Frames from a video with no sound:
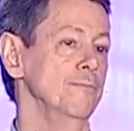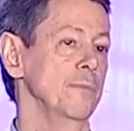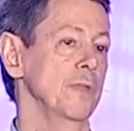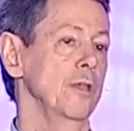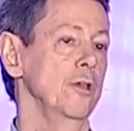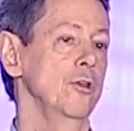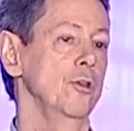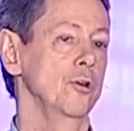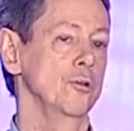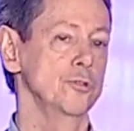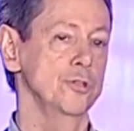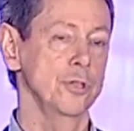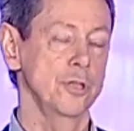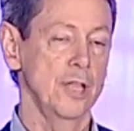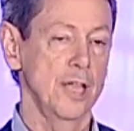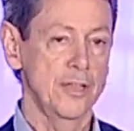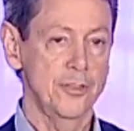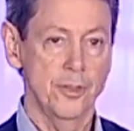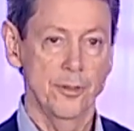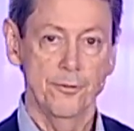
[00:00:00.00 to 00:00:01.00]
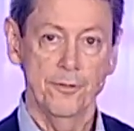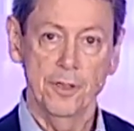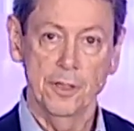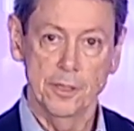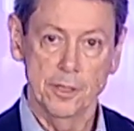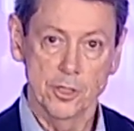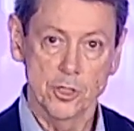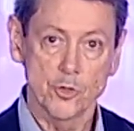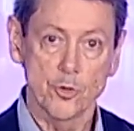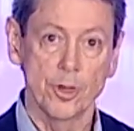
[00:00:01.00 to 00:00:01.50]
you know, to let the
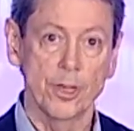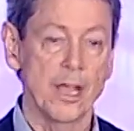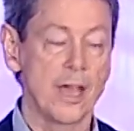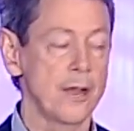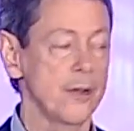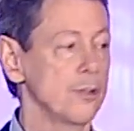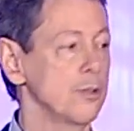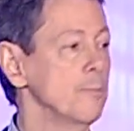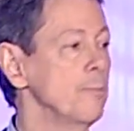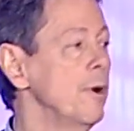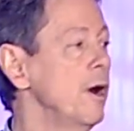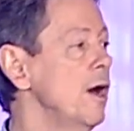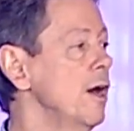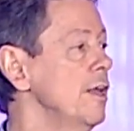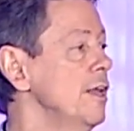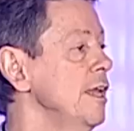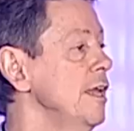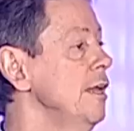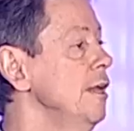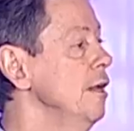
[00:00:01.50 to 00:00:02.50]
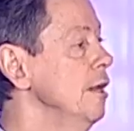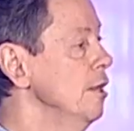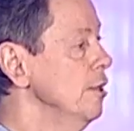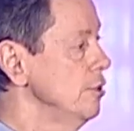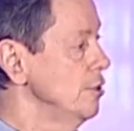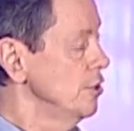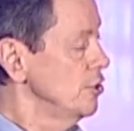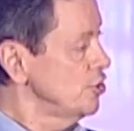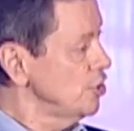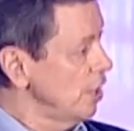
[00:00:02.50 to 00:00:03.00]
feelings drain out of the body,
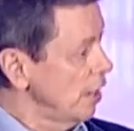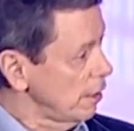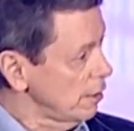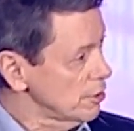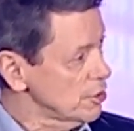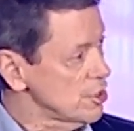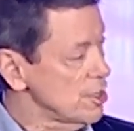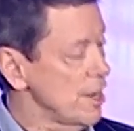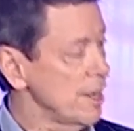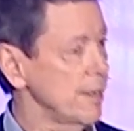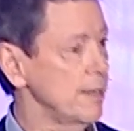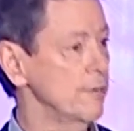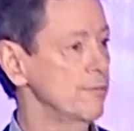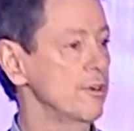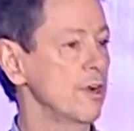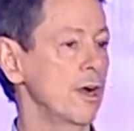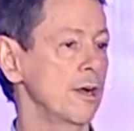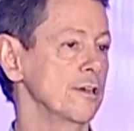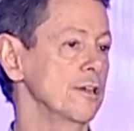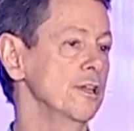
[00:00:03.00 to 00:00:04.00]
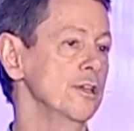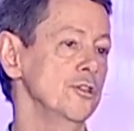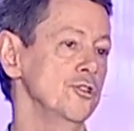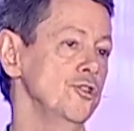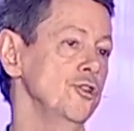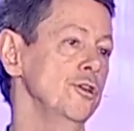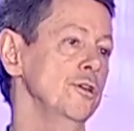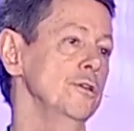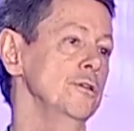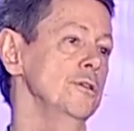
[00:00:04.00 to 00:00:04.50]
to challenge negative
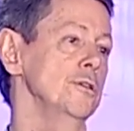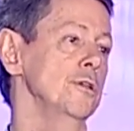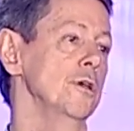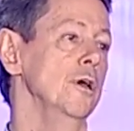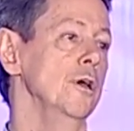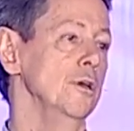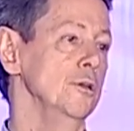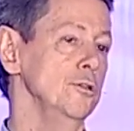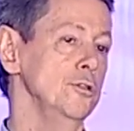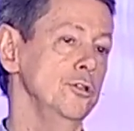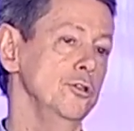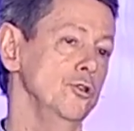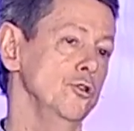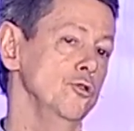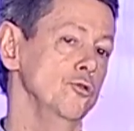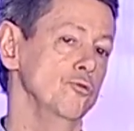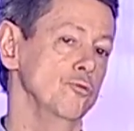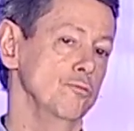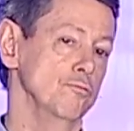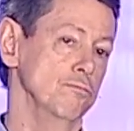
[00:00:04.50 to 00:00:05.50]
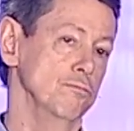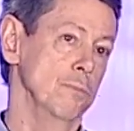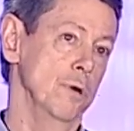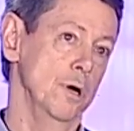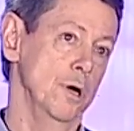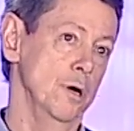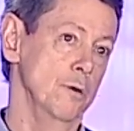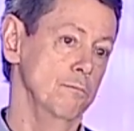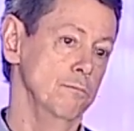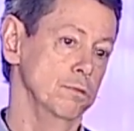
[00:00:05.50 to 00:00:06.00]
cognitions, to
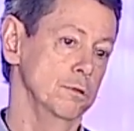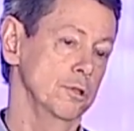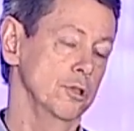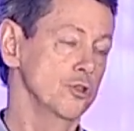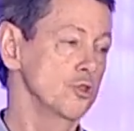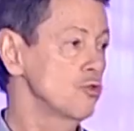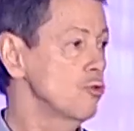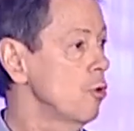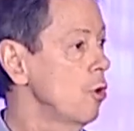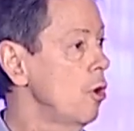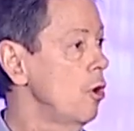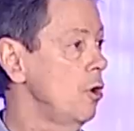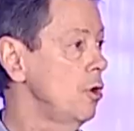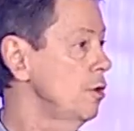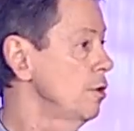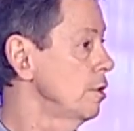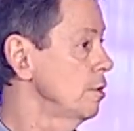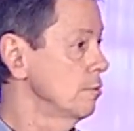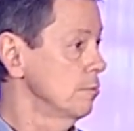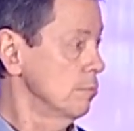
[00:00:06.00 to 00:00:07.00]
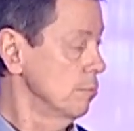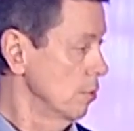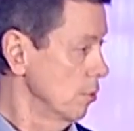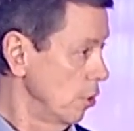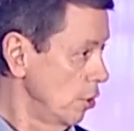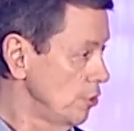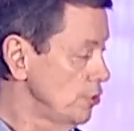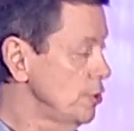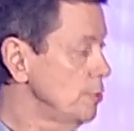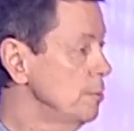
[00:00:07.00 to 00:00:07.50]
uh, control or
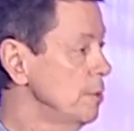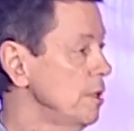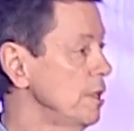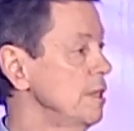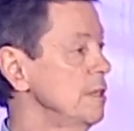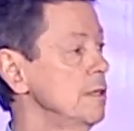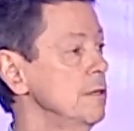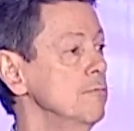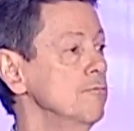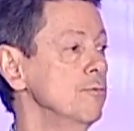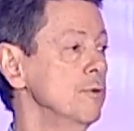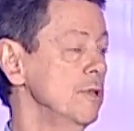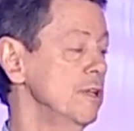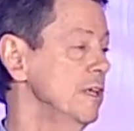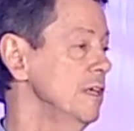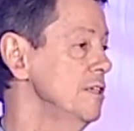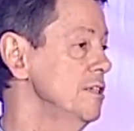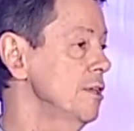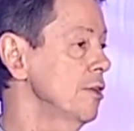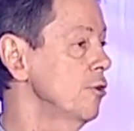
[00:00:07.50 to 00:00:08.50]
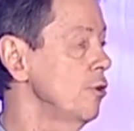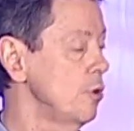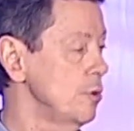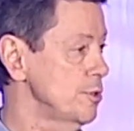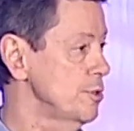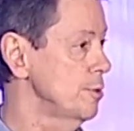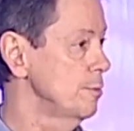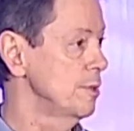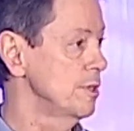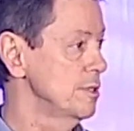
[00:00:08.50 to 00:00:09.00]
ultimately release
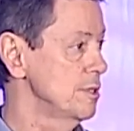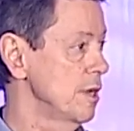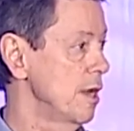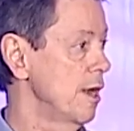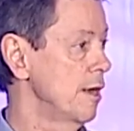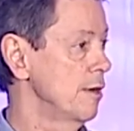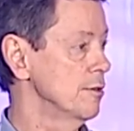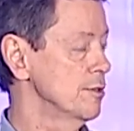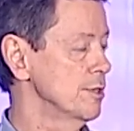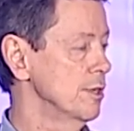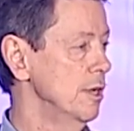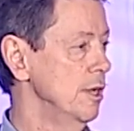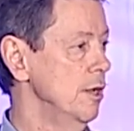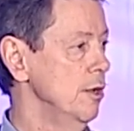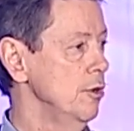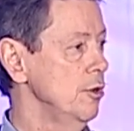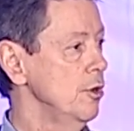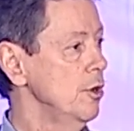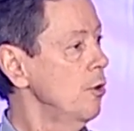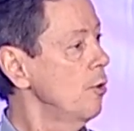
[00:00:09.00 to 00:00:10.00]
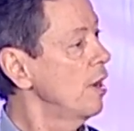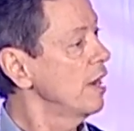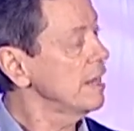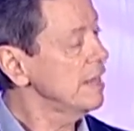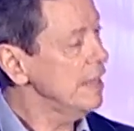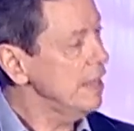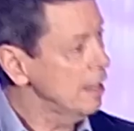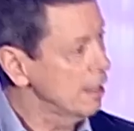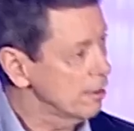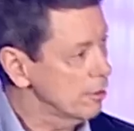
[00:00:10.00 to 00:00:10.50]
unwholesome desires. You know,
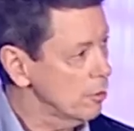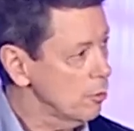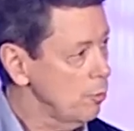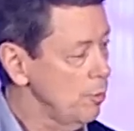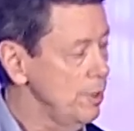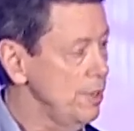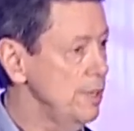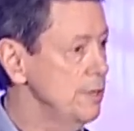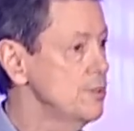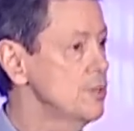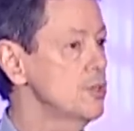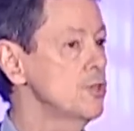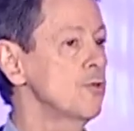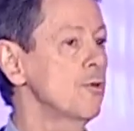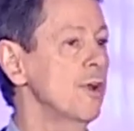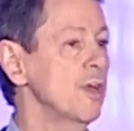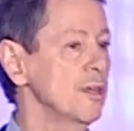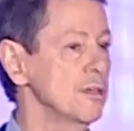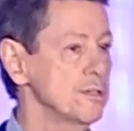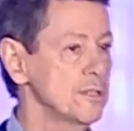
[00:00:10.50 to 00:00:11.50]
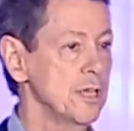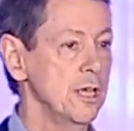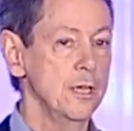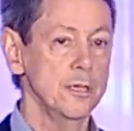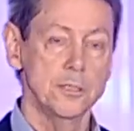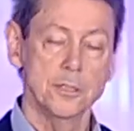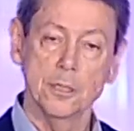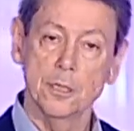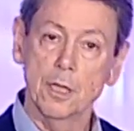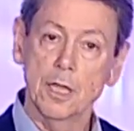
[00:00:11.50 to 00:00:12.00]
again, we need strengths
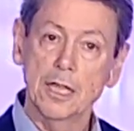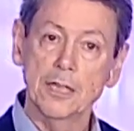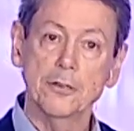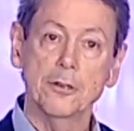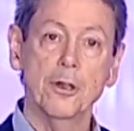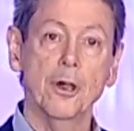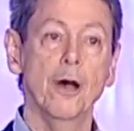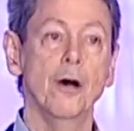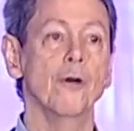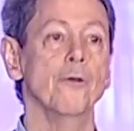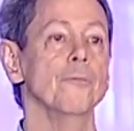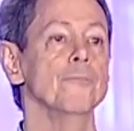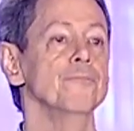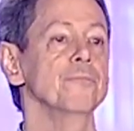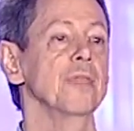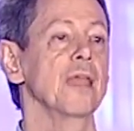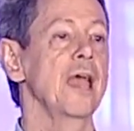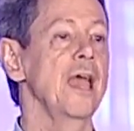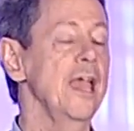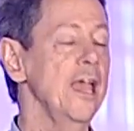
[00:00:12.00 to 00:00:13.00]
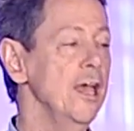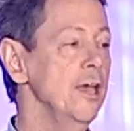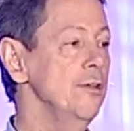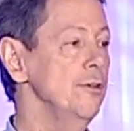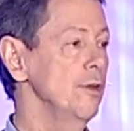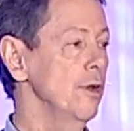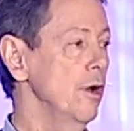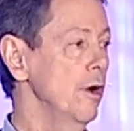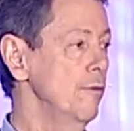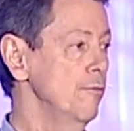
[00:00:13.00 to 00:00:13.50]
to let go. And
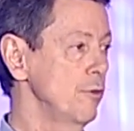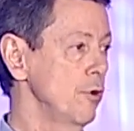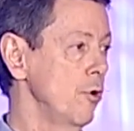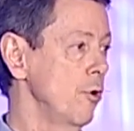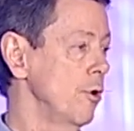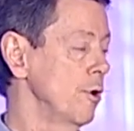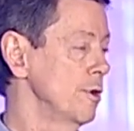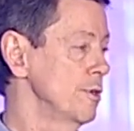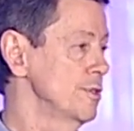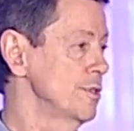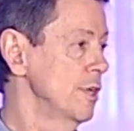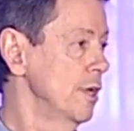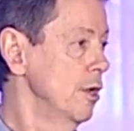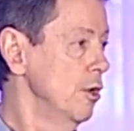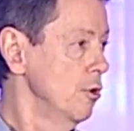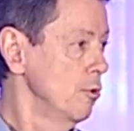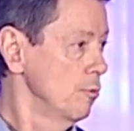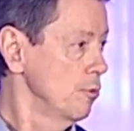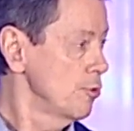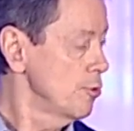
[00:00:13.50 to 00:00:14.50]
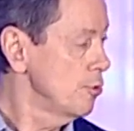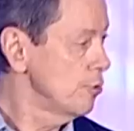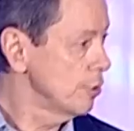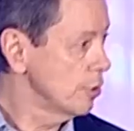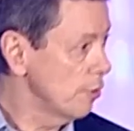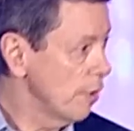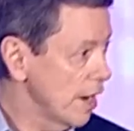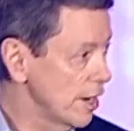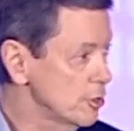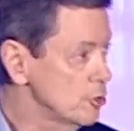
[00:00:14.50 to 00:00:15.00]
of course, through the
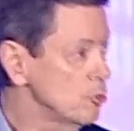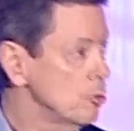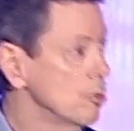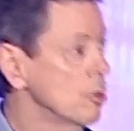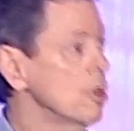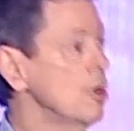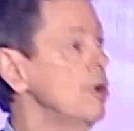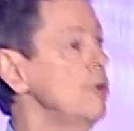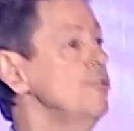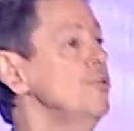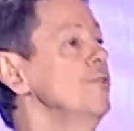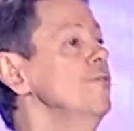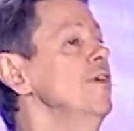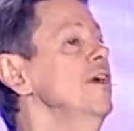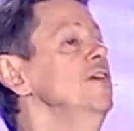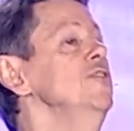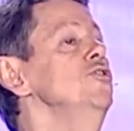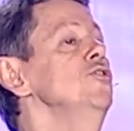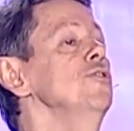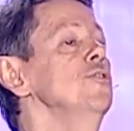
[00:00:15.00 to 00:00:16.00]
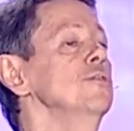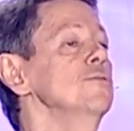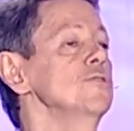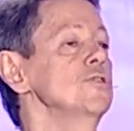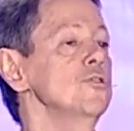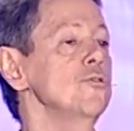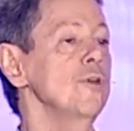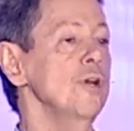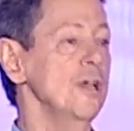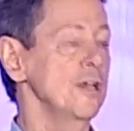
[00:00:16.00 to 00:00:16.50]
gradual cultivation of
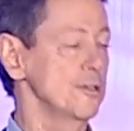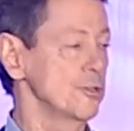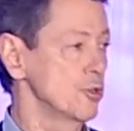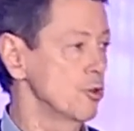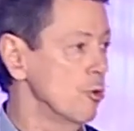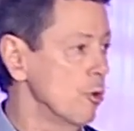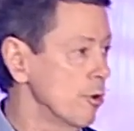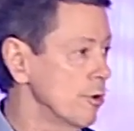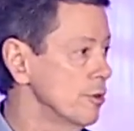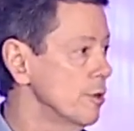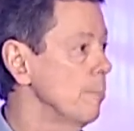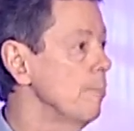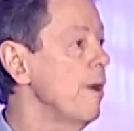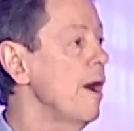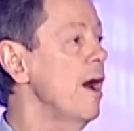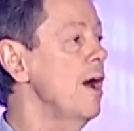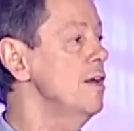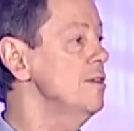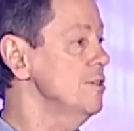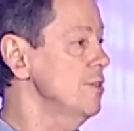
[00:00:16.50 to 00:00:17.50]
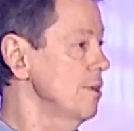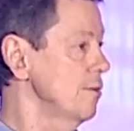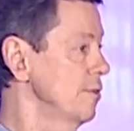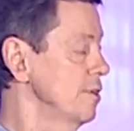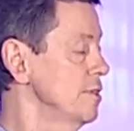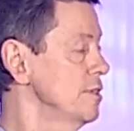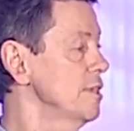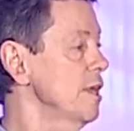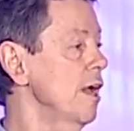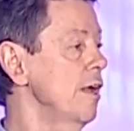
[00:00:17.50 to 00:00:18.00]
strengths, growing the positive
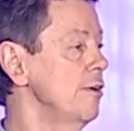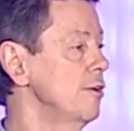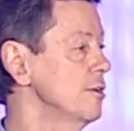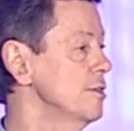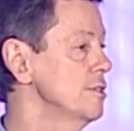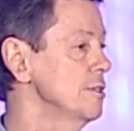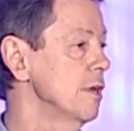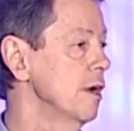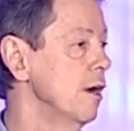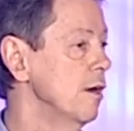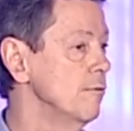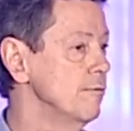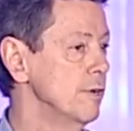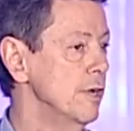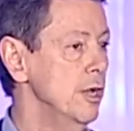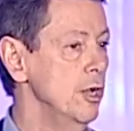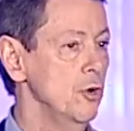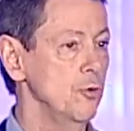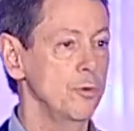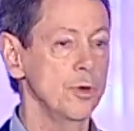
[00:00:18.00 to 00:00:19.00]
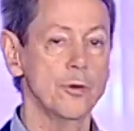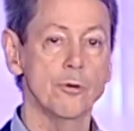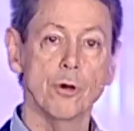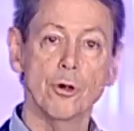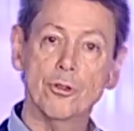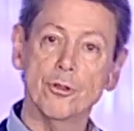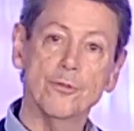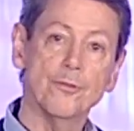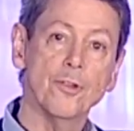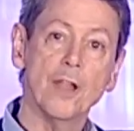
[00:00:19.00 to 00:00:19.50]
inside ourselves, we grow
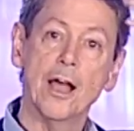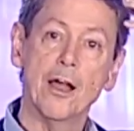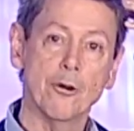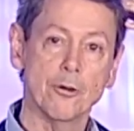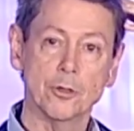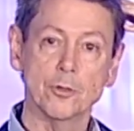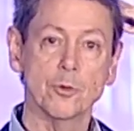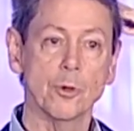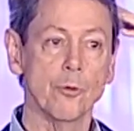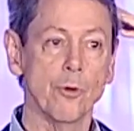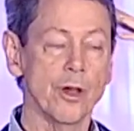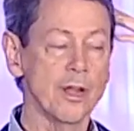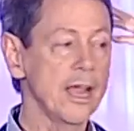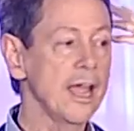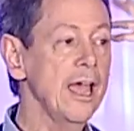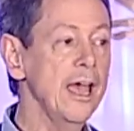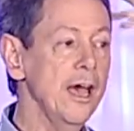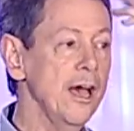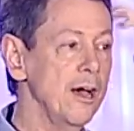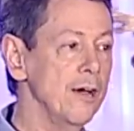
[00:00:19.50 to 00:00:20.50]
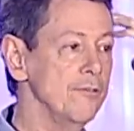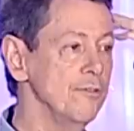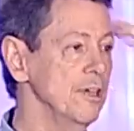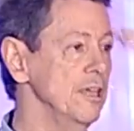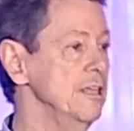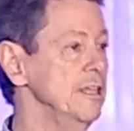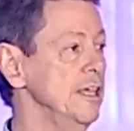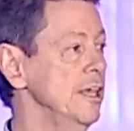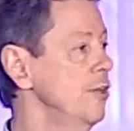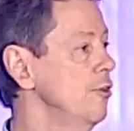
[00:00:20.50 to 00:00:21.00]
the flowers we want to have in
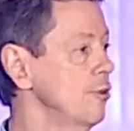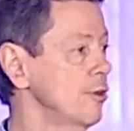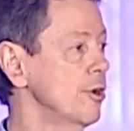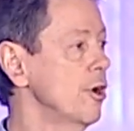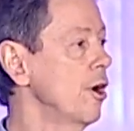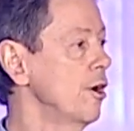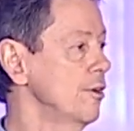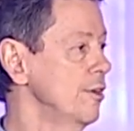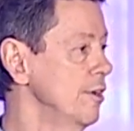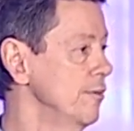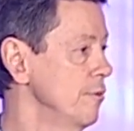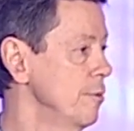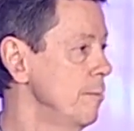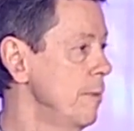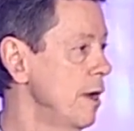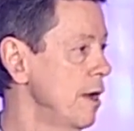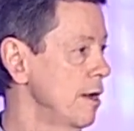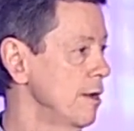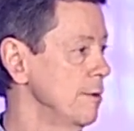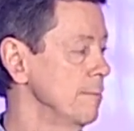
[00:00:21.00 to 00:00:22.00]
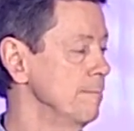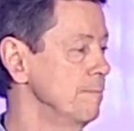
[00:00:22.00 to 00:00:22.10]
the inner garden of the mind.